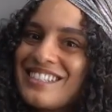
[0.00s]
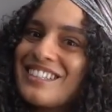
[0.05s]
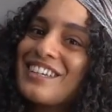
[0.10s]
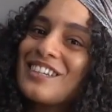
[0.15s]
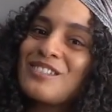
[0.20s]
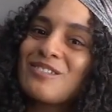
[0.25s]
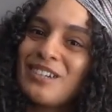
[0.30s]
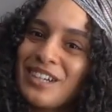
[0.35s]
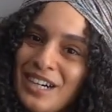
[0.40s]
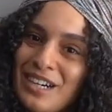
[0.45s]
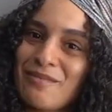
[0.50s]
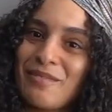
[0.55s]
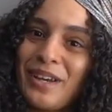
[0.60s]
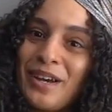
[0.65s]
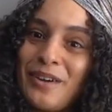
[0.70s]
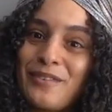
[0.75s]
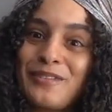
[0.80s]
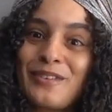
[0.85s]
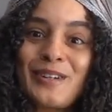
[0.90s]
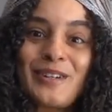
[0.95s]
Because we're gonna be
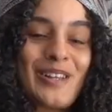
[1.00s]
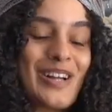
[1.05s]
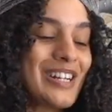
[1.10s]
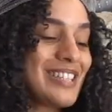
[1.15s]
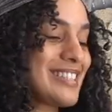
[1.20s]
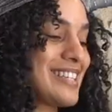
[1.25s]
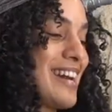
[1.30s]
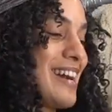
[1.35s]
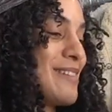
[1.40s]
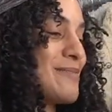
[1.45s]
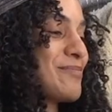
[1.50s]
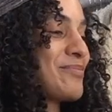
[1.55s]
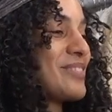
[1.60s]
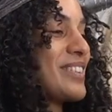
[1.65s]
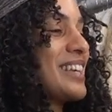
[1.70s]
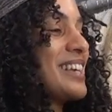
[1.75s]
here for a long time.